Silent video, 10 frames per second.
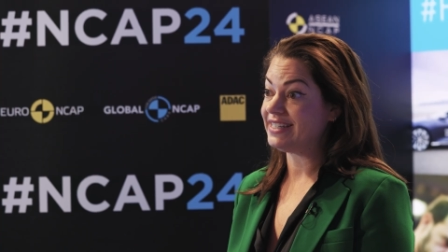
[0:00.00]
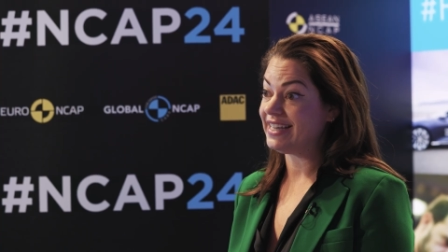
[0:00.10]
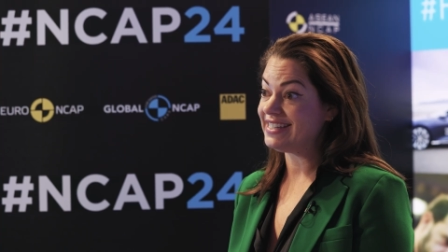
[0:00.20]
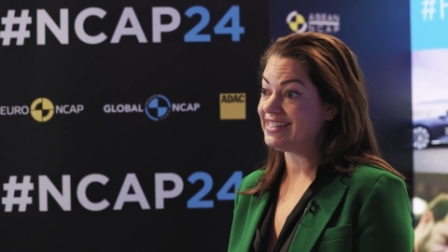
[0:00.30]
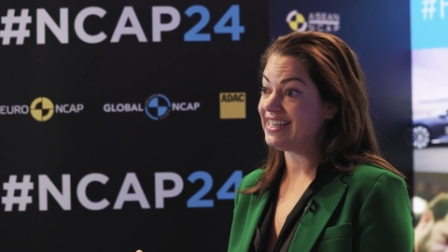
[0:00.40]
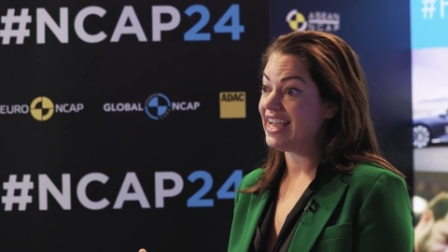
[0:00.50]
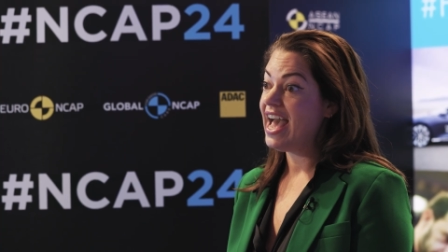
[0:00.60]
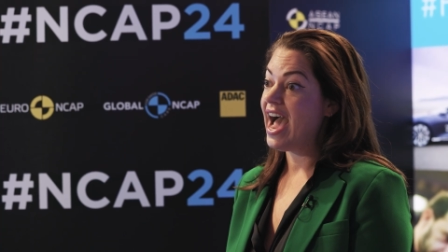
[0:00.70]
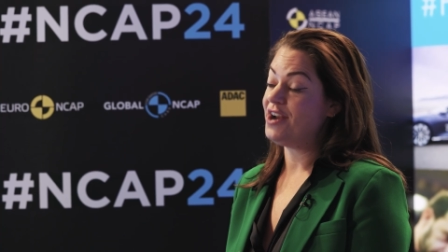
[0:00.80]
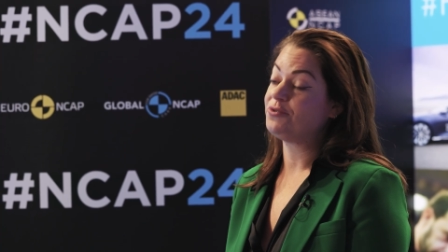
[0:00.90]
the testing,
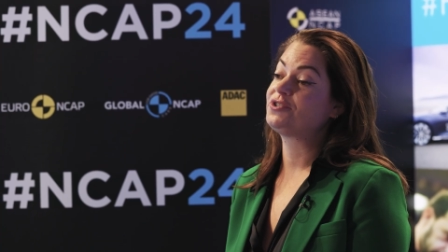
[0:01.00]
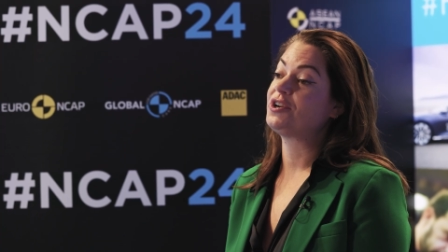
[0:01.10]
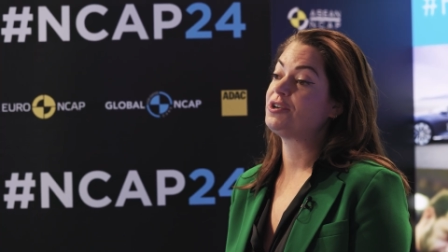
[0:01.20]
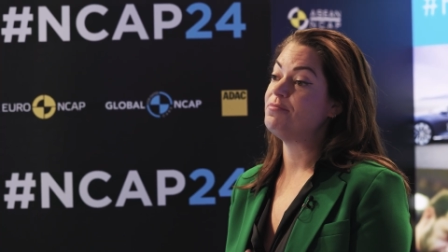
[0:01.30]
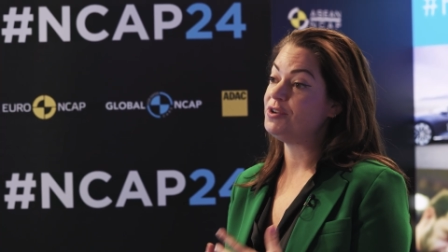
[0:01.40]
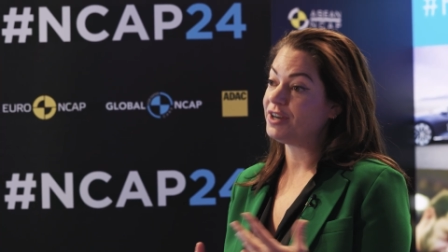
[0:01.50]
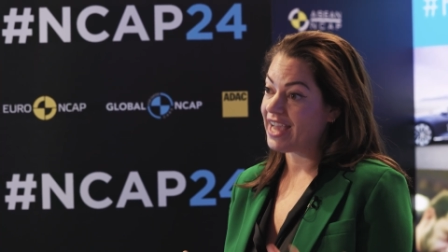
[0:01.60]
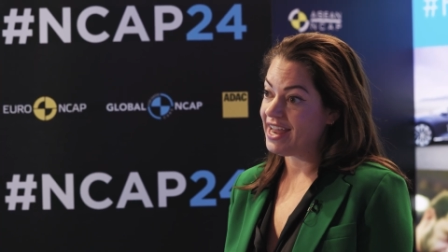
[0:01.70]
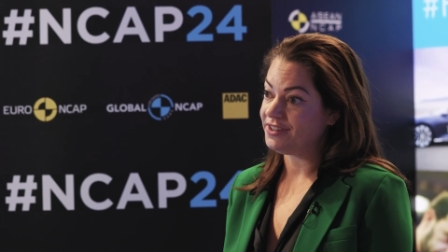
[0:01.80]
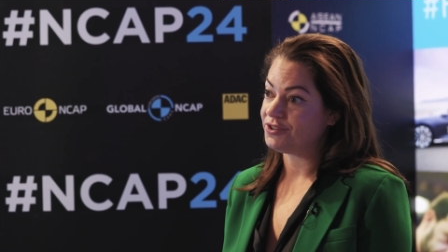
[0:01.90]
and also
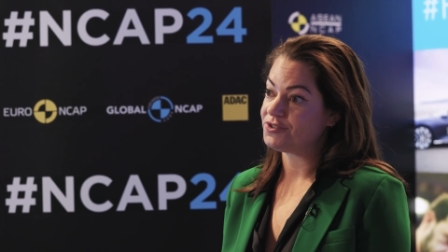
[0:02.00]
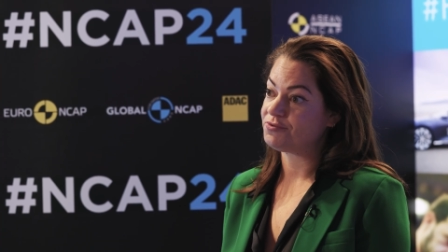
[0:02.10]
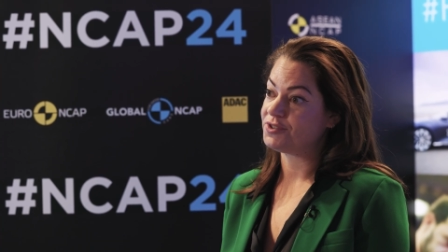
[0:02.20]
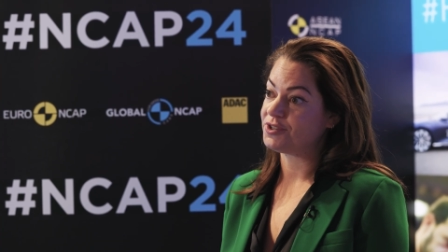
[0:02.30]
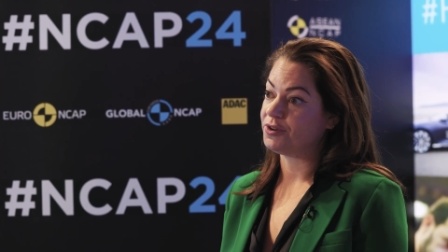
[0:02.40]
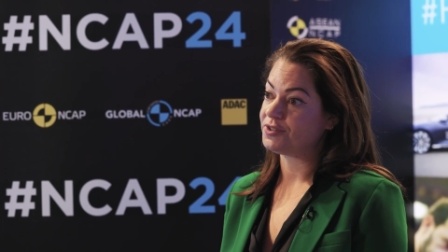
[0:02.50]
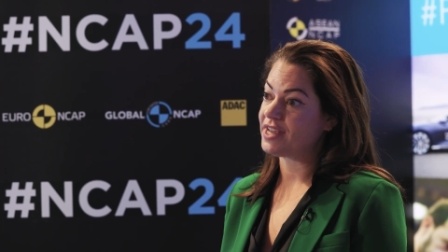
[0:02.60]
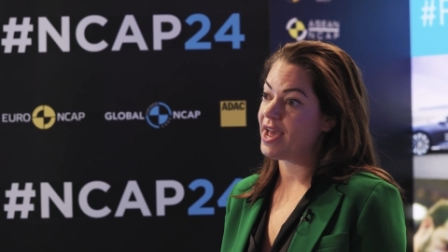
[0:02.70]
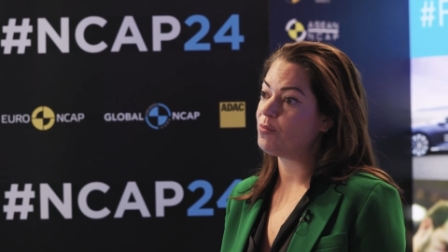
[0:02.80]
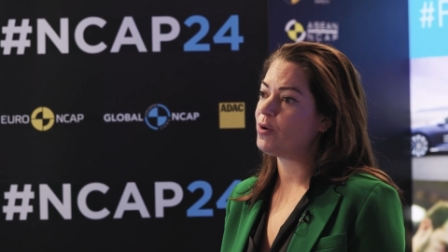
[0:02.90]
communicating those results
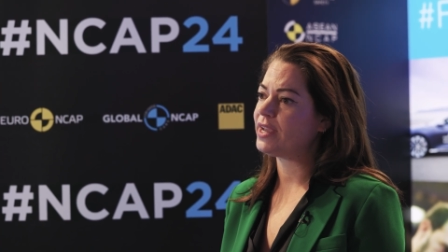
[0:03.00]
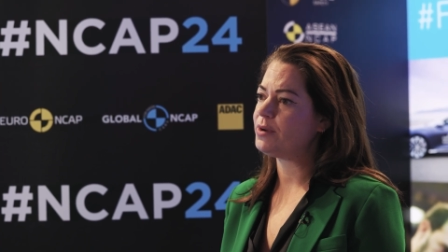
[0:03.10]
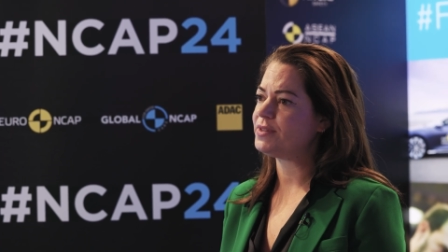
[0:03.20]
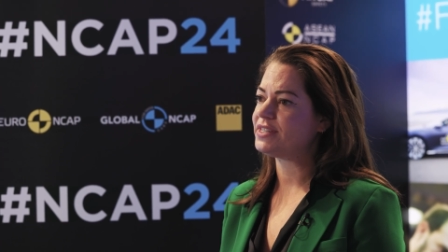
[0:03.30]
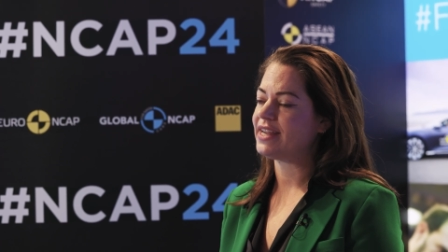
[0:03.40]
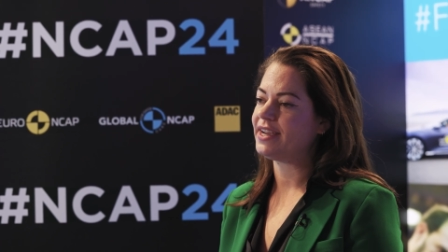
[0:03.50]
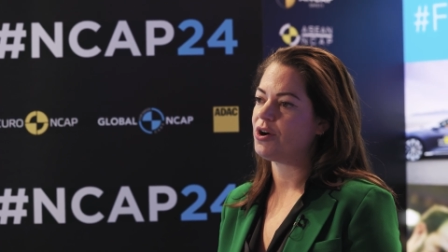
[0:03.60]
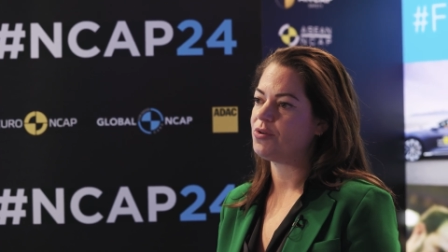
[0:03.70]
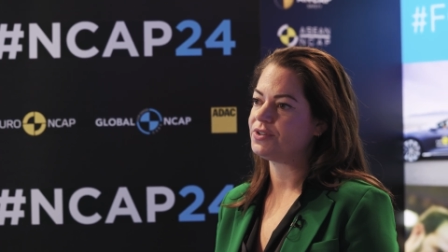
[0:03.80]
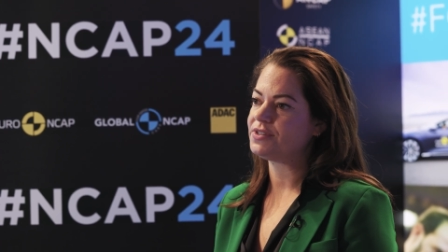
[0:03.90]
and working with
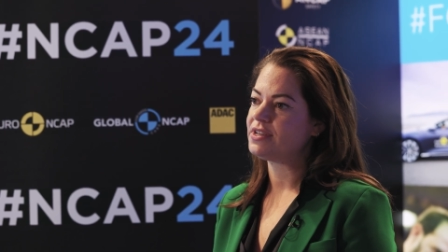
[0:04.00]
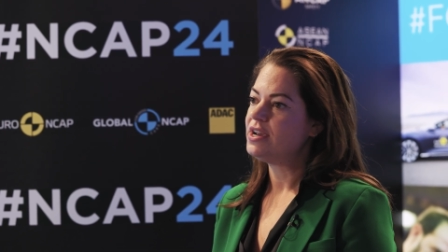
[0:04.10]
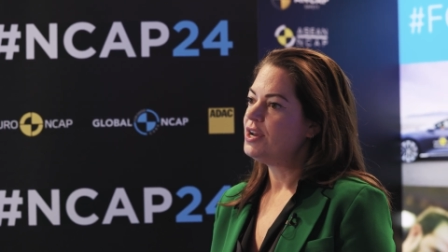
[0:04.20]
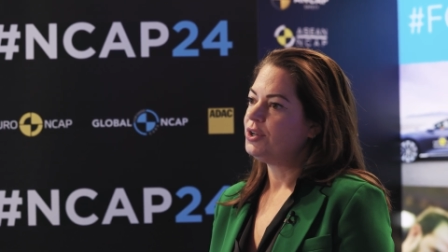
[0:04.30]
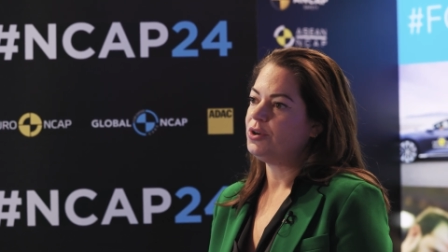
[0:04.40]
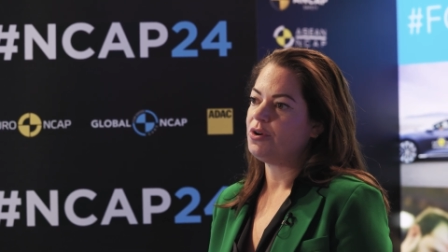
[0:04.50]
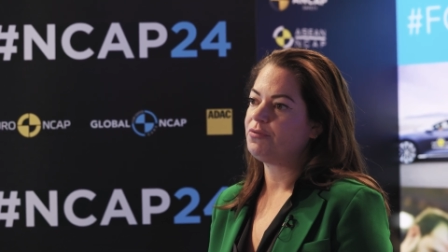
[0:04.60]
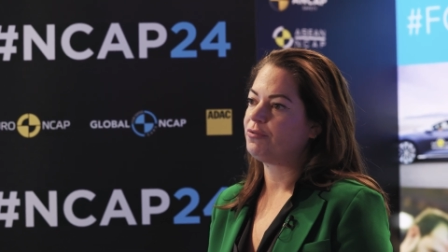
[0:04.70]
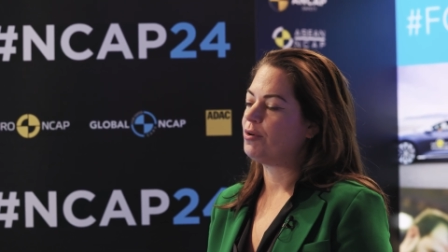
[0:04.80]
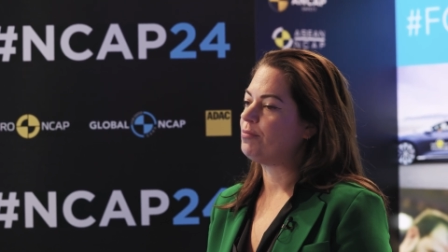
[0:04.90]
stakeholders,
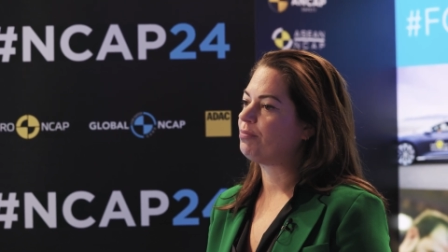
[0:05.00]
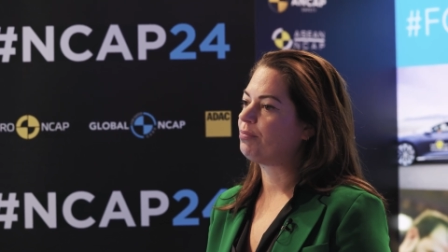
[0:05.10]
from